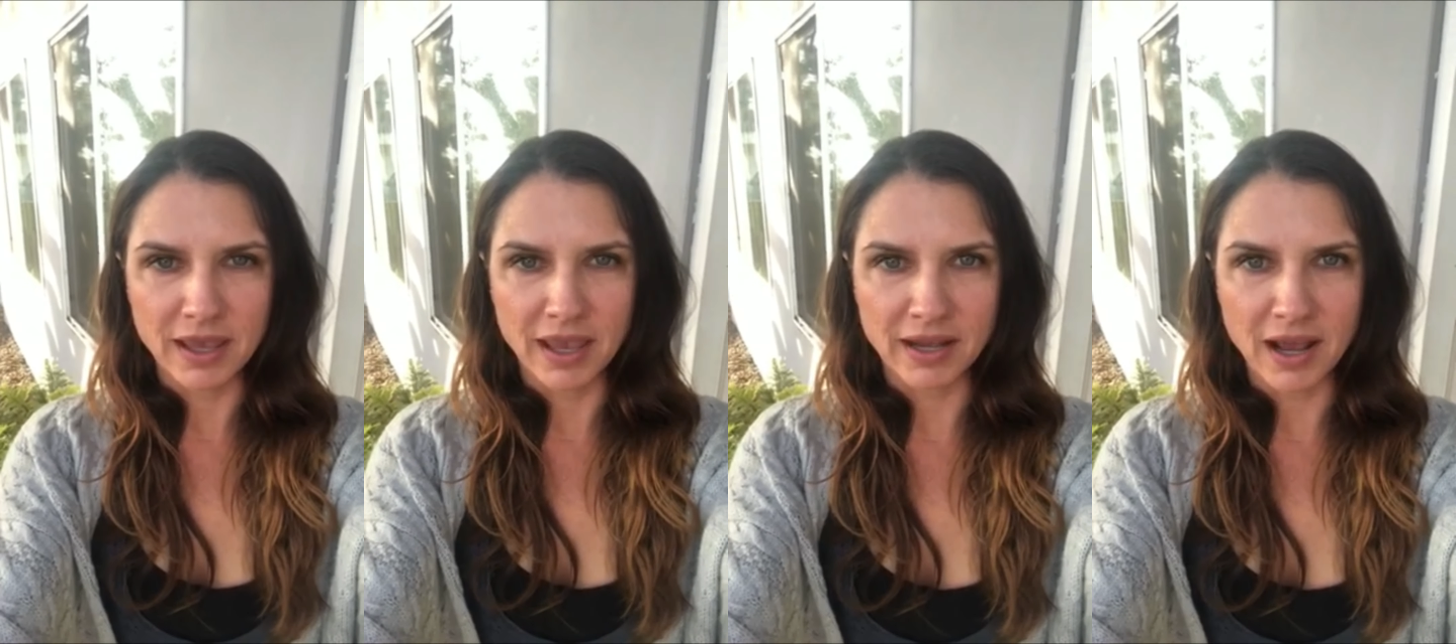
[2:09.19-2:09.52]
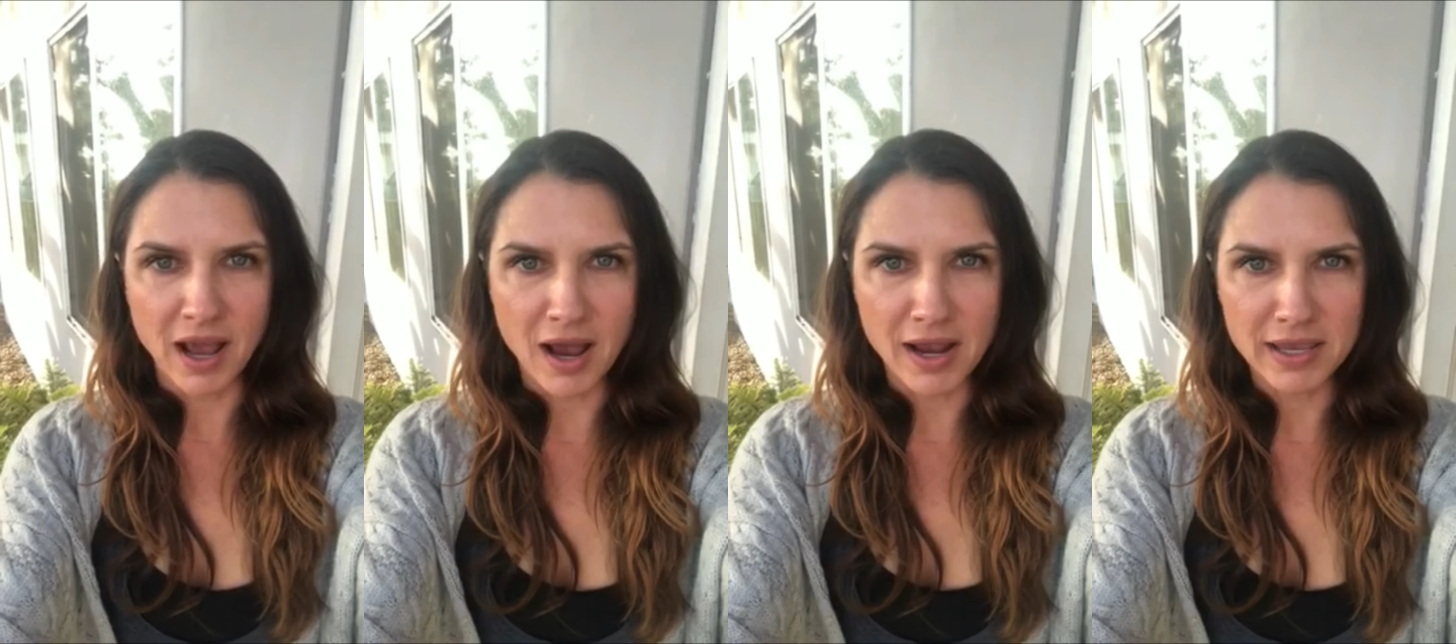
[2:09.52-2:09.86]
and
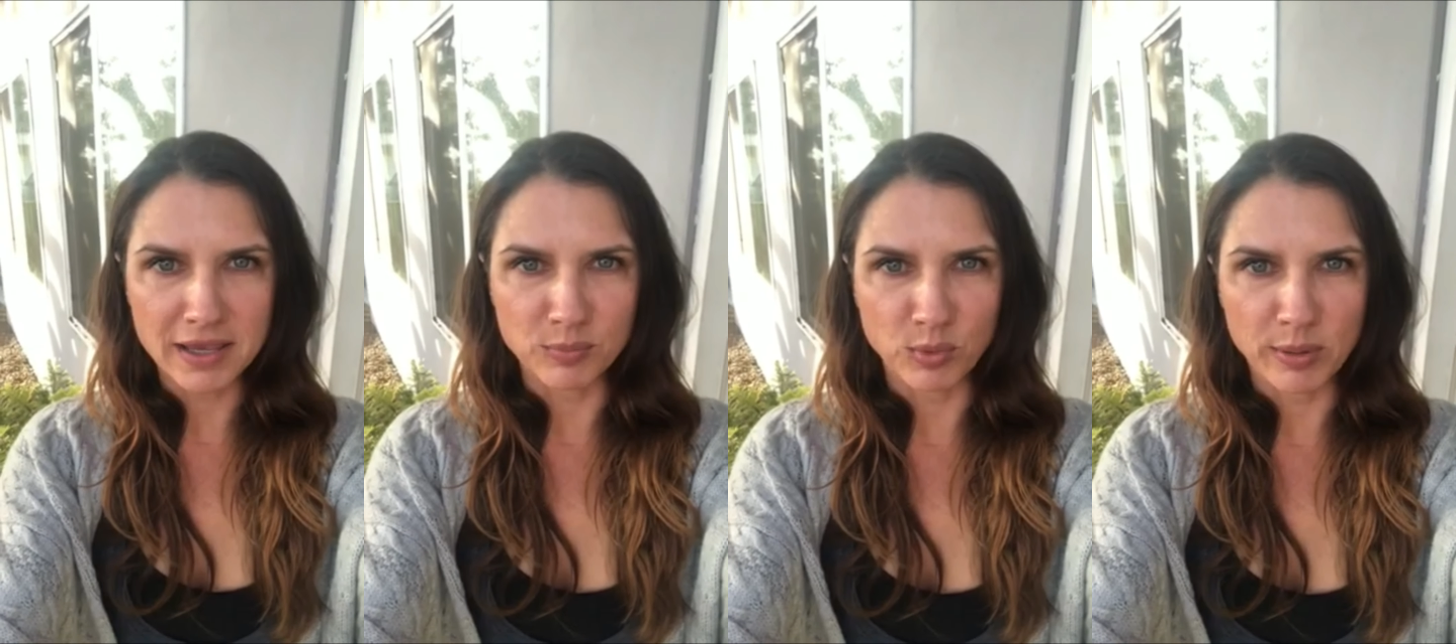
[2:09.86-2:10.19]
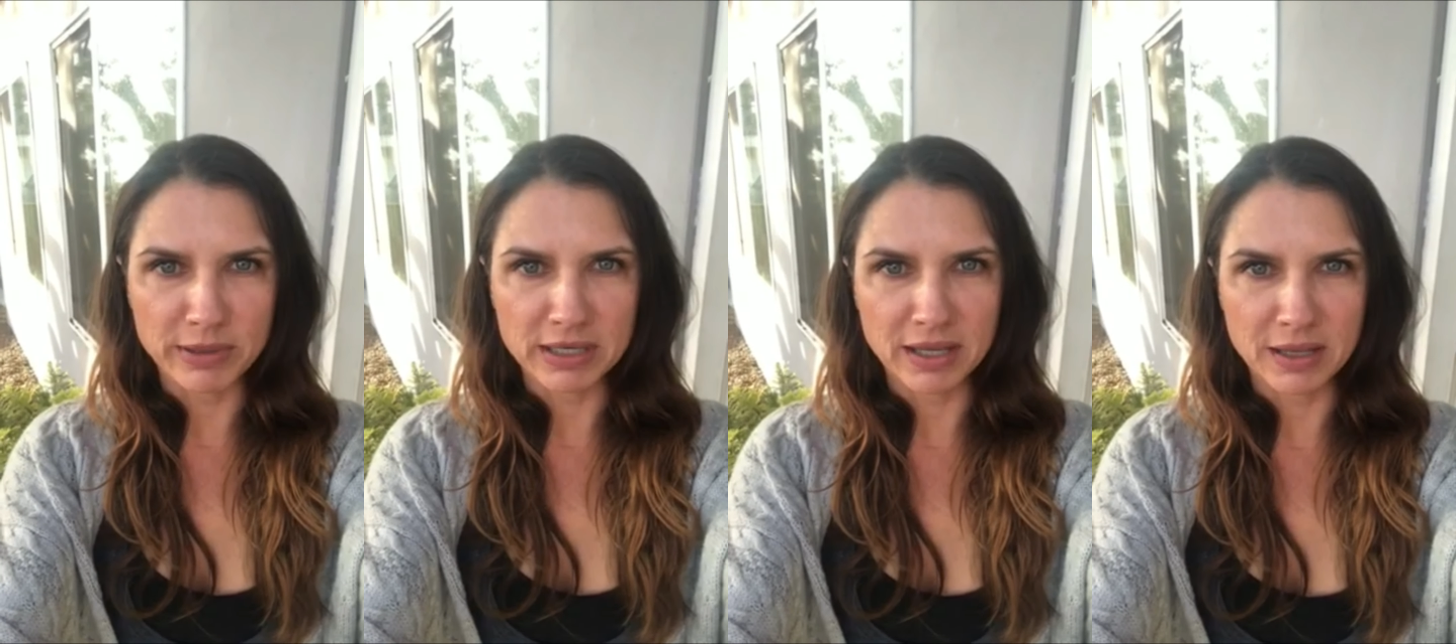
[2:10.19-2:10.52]
I am
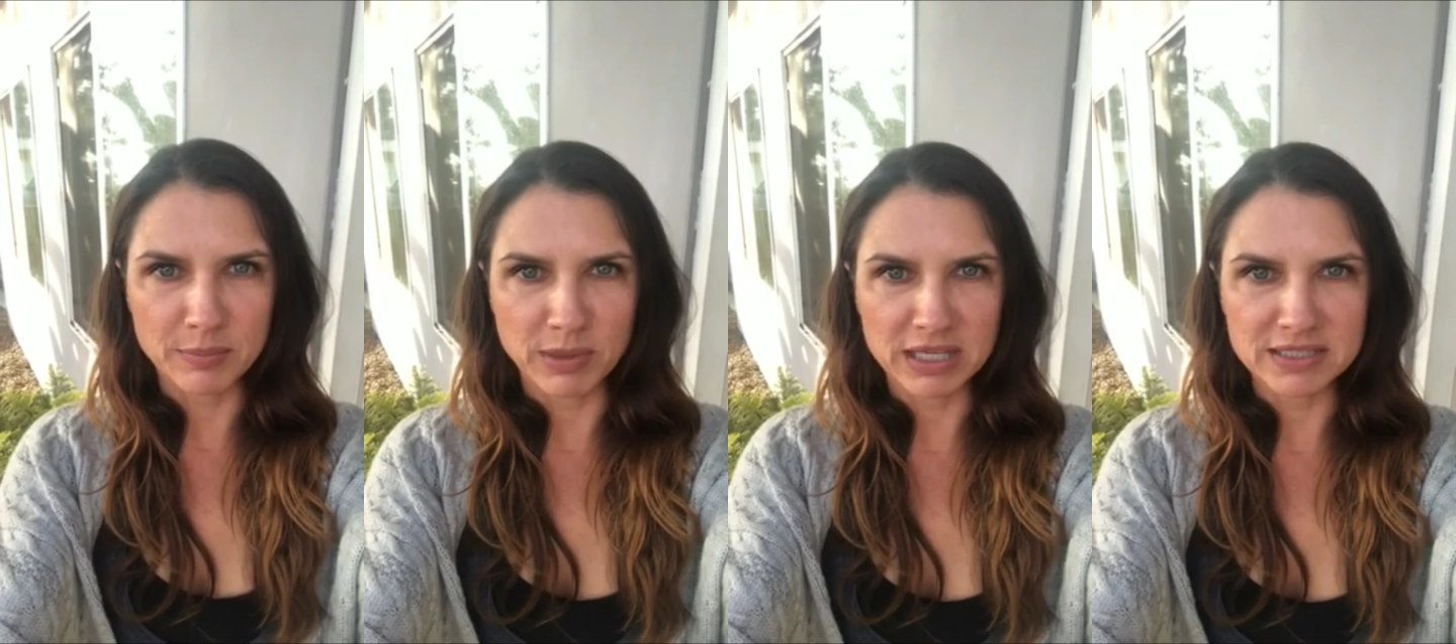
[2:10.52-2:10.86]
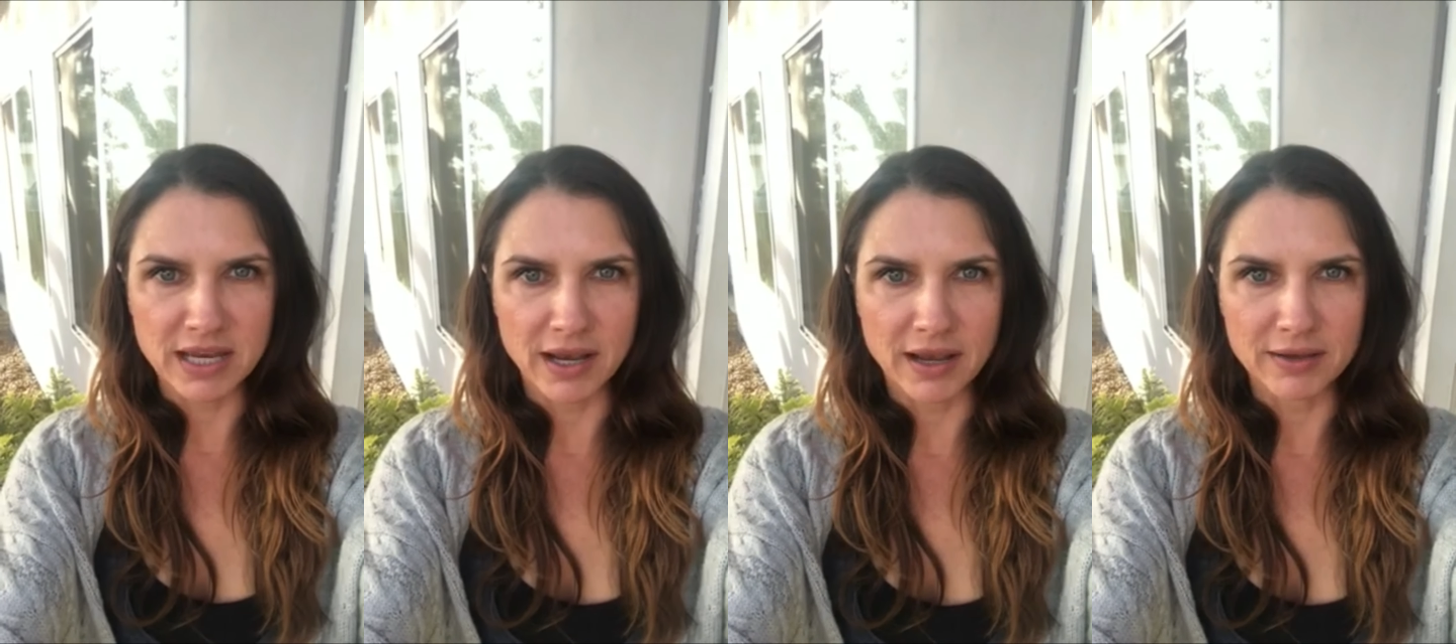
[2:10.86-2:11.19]
Women in Big
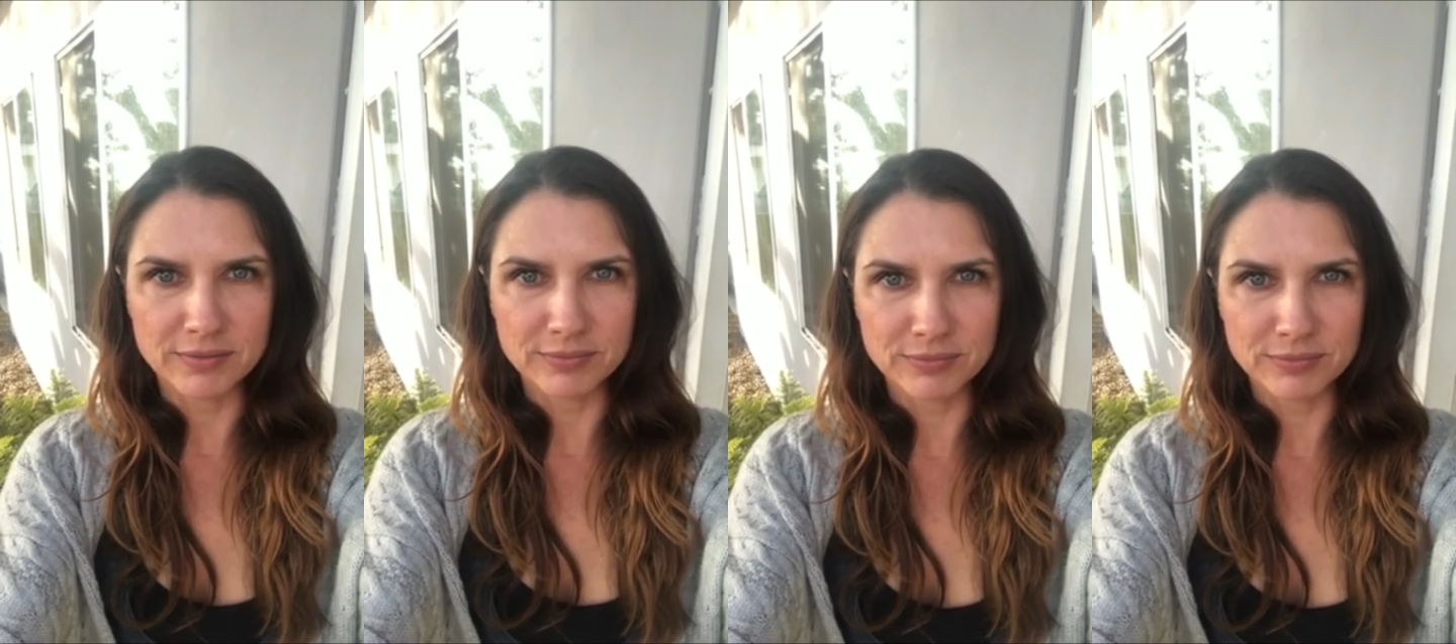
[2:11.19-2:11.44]
Data.